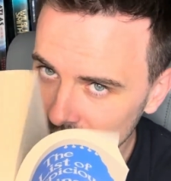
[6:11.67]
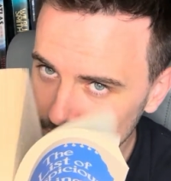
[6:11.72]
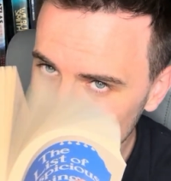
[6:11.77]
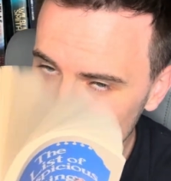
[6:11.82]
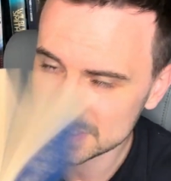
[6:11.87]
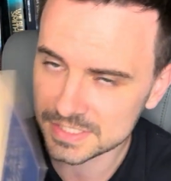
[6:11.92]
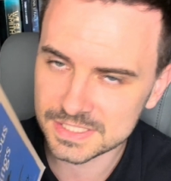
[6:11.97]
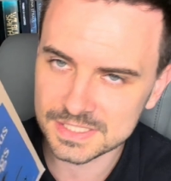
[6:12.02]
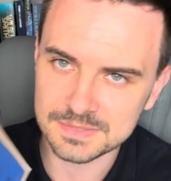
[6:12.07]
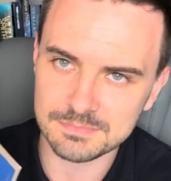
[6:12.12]

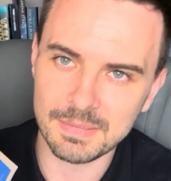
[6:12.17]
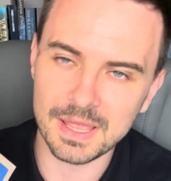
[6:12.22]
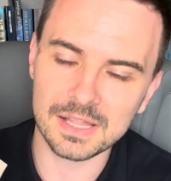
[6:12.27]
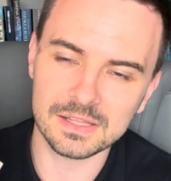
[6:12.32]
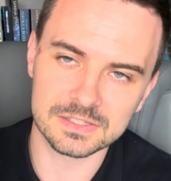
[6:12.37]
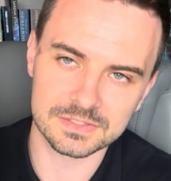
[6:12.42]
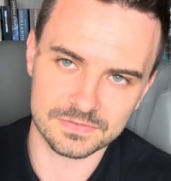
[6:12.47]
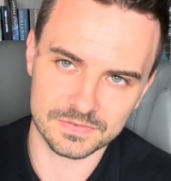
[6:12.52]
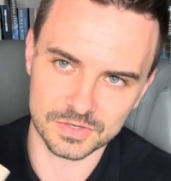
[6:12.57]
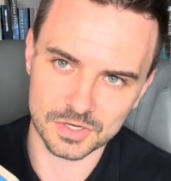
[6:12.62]

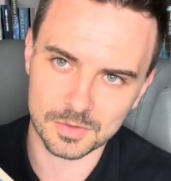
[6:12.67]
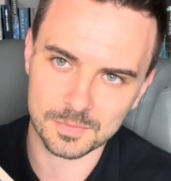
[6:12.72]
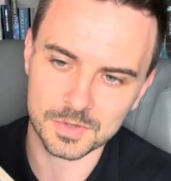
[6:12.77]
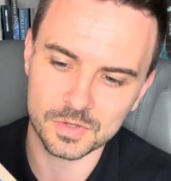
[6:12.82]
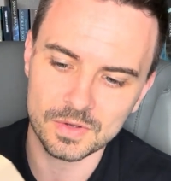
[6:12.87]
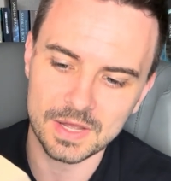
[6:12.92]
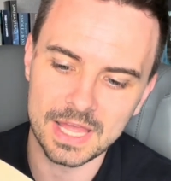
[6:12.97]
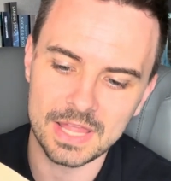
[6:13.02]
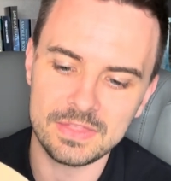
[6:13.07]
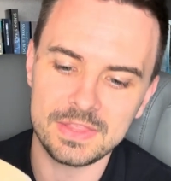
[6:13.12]
smells
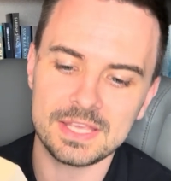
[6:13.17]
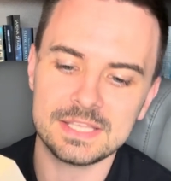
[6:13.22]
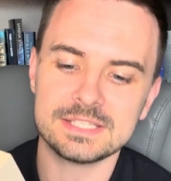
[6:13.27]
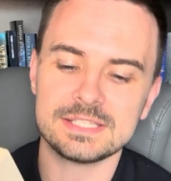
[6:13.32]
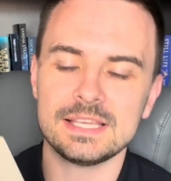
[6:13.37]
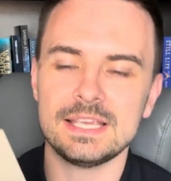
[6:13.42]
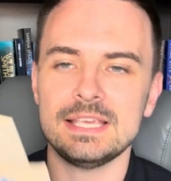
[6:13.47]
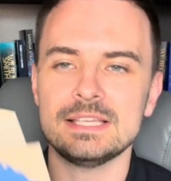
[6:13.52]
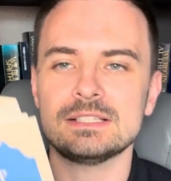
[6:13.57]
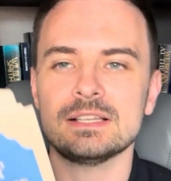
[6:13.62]
phenomenal, and this
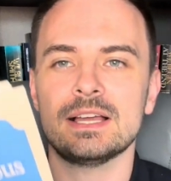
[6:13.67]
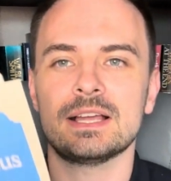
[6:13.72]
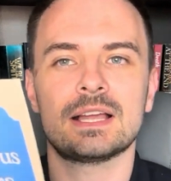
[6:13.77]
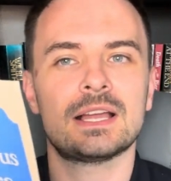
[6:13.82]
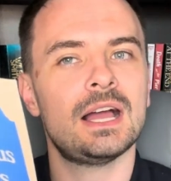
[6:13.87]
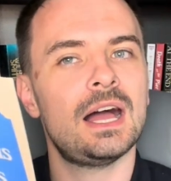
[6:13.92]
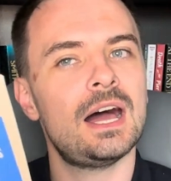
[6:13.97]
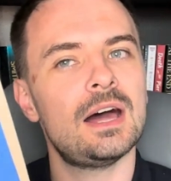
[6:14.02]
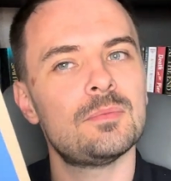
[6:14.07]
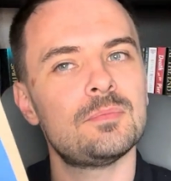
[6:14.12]
is like
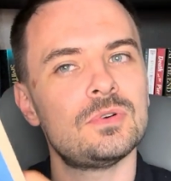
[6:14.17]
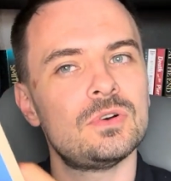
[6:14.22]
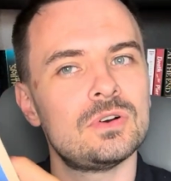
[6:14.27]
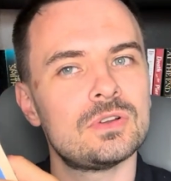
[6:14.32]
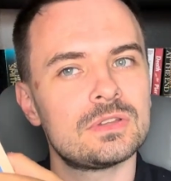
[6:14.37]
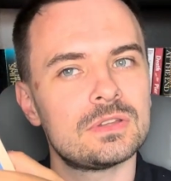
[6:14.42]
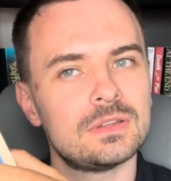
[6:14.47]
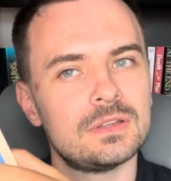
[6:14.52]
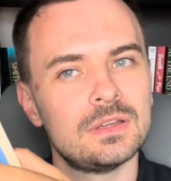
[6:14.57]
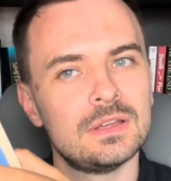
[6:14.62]
cardboard.
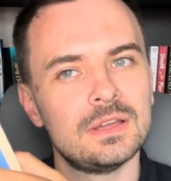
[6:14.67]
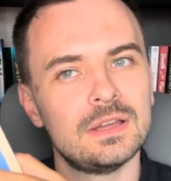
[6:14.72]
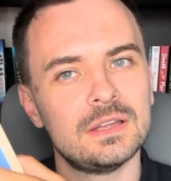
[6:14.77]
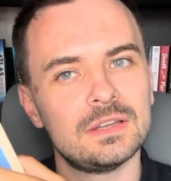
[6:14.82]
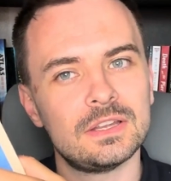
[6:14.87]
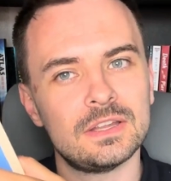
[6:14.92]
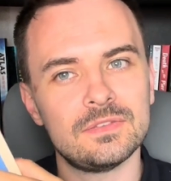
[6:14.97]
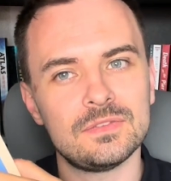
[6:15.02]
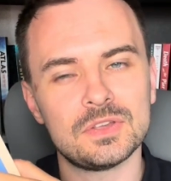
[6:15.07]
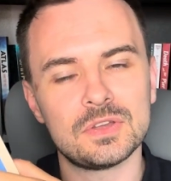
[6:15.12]

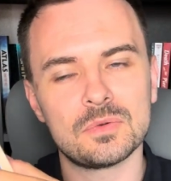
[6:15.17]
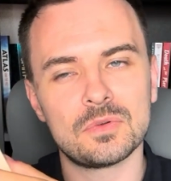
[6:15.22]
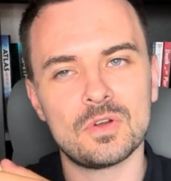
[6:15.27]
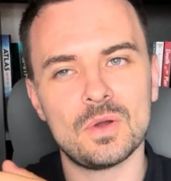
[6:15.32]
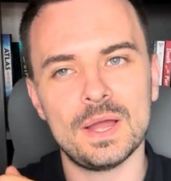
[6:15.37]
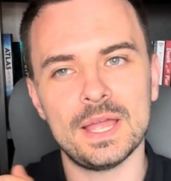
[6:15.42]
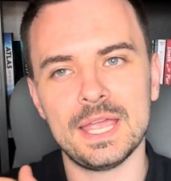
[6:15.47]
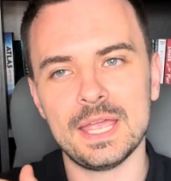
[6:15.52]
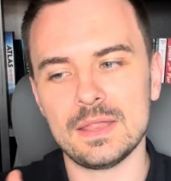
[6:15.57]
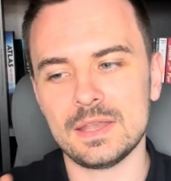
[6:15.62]
Don't know if you can
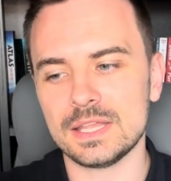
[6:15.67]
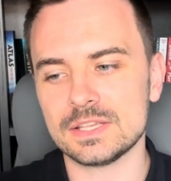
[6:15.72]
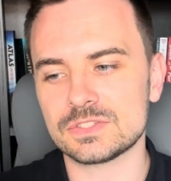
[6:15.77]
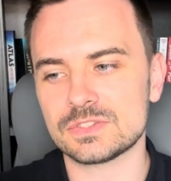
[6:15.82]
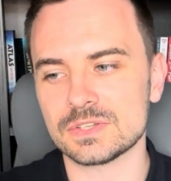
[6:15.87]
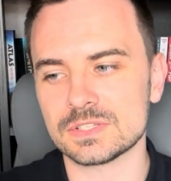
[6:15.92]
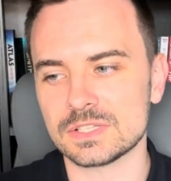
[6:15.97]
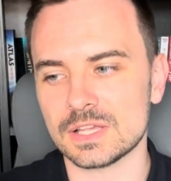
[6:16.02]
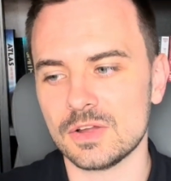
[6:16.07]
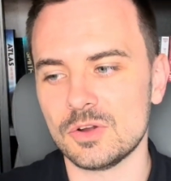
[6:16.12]
quite hear it, so
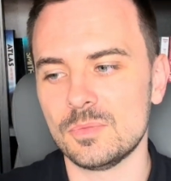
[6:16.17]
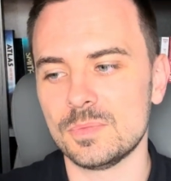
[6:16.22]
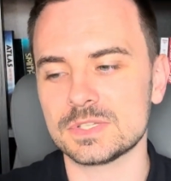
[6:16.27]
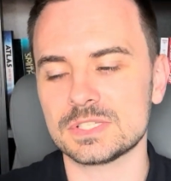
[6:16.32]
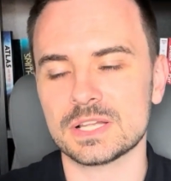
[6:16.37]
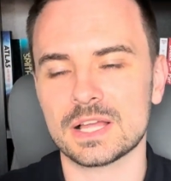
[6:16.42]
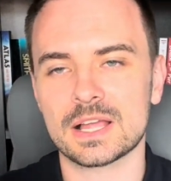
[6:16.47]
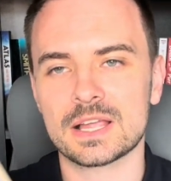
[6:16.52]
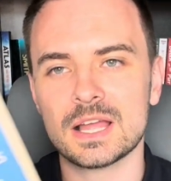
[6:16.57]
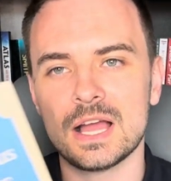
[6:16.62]
it's like almost
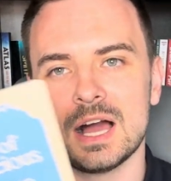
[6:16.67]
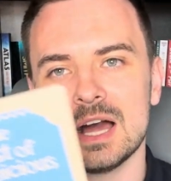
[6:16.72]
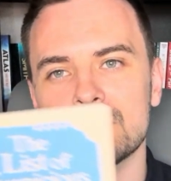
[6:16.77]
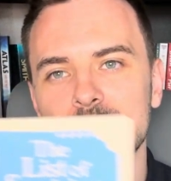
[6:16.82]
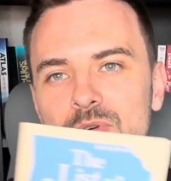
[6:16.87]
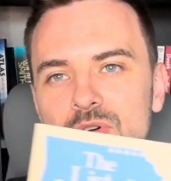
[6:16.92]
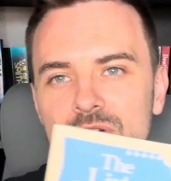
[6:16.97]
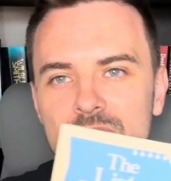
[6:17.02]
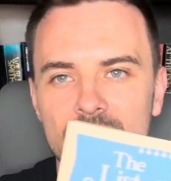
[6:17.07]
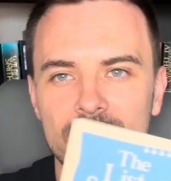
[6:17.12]
like a
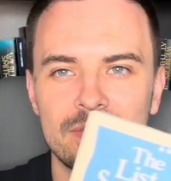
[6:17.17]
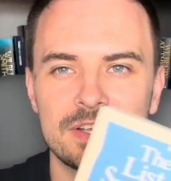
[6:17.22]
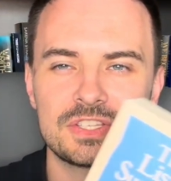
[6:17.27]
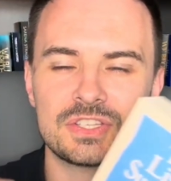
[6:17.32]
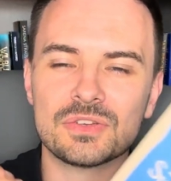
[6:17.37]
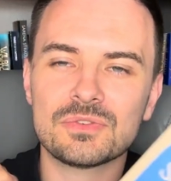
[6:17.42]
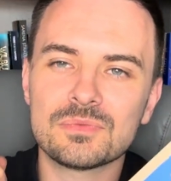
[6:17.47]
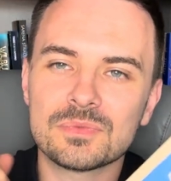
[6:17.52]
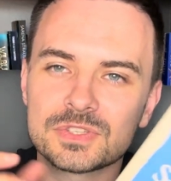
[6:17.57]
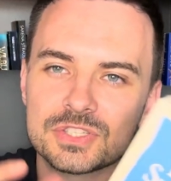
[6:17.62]
cardboard covering,
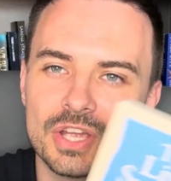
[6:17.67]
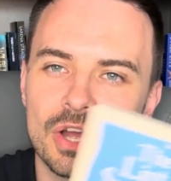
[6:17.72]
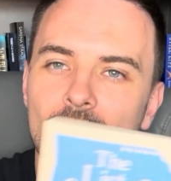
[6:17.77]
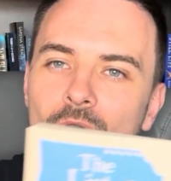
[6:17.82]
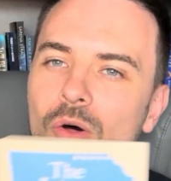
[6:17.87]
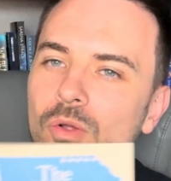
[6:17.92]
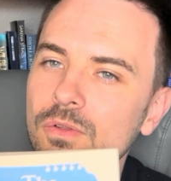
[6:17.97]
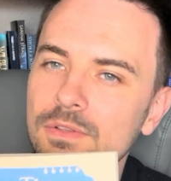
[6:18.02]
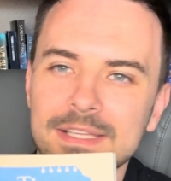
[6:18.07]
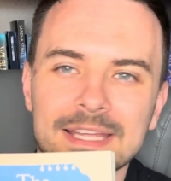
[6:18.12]
so to
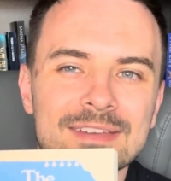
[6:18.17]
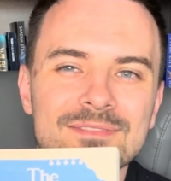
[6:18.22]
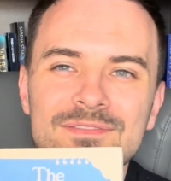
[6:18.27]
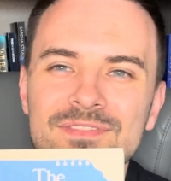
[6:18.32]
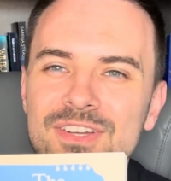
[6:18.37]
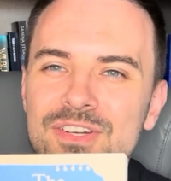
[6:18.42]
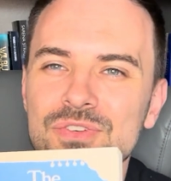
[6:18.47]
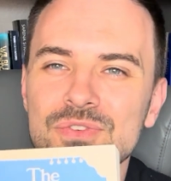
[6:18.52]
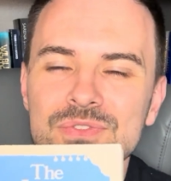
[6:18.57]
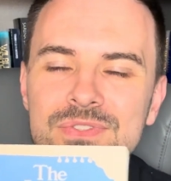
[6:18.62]
hold it
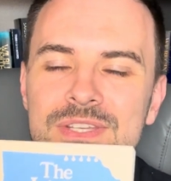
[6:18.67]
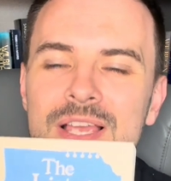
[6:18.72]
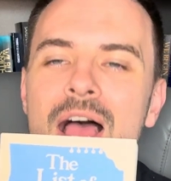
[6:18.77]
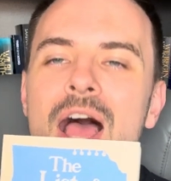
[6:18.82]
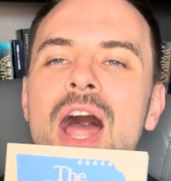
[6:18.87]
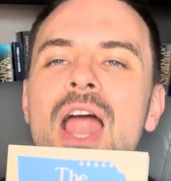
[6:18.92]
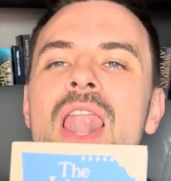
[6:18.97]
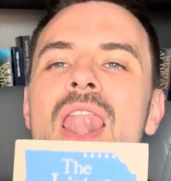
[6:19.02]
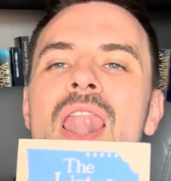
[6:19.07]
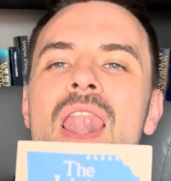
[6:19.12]
feels
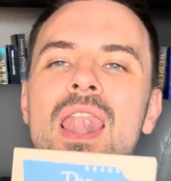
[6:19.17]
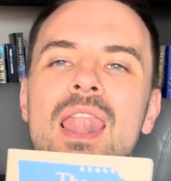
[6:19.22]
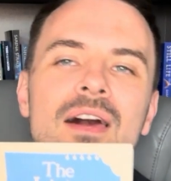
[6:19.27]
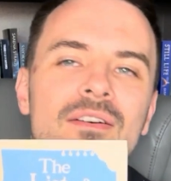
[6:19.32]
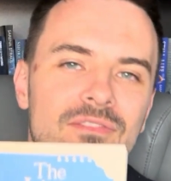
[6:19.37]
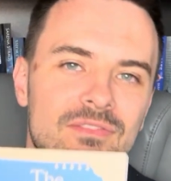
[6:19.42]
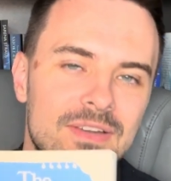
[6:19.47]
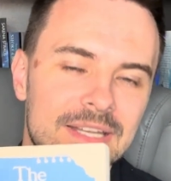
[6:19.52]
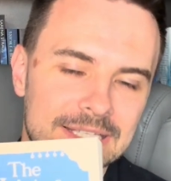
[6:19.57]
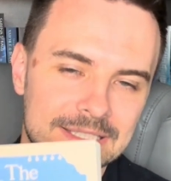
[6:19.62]

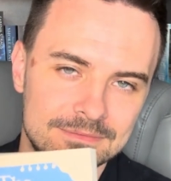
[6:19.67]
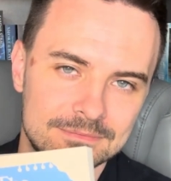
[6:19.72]
lovely.